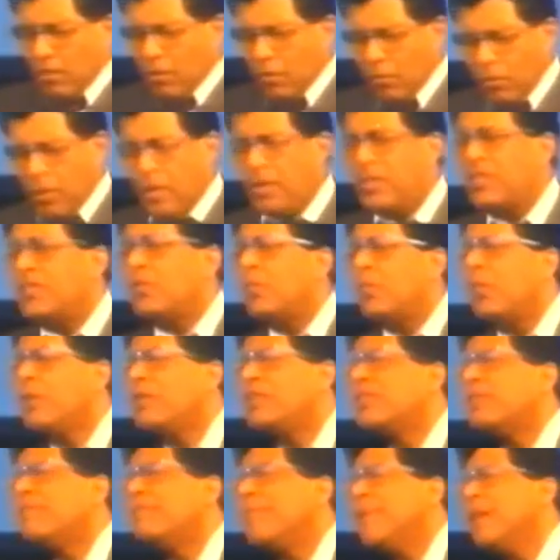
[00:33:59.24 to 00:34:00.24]

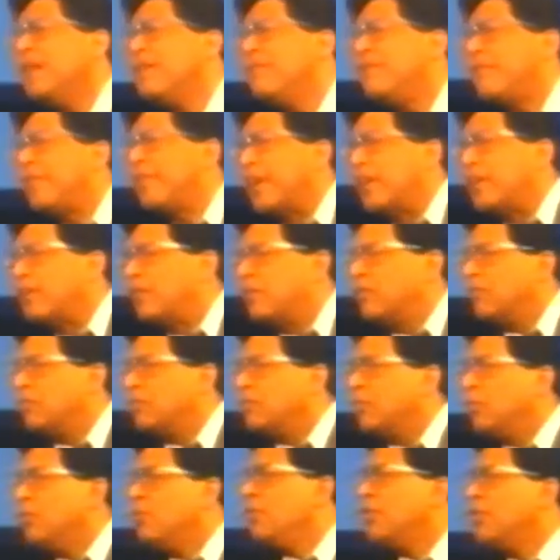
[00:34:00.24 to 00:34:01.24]
What's the benefit?
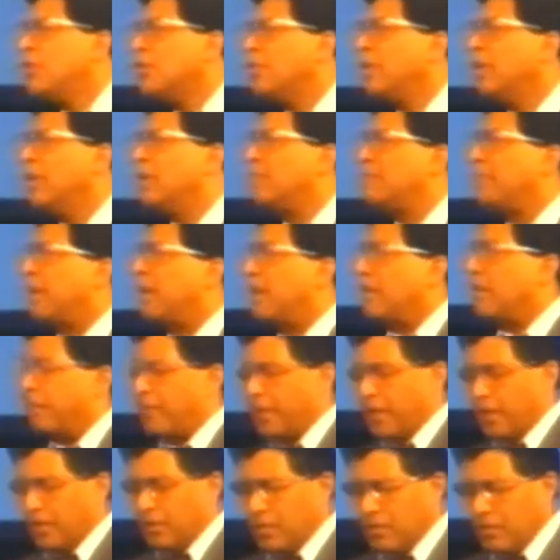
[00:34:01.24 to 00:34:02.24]
Who's going to
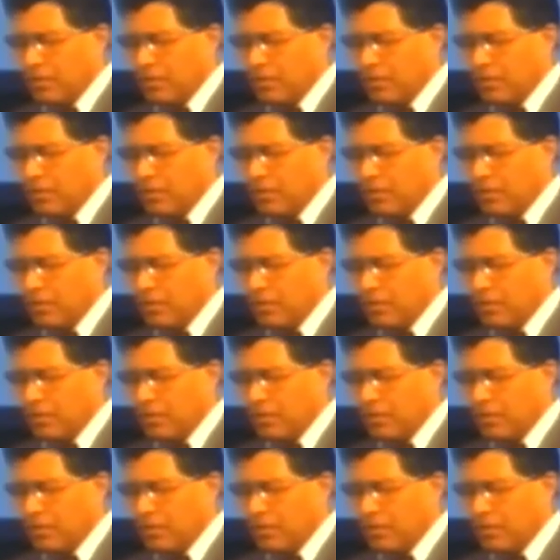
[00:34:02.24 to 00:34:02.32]
benefit?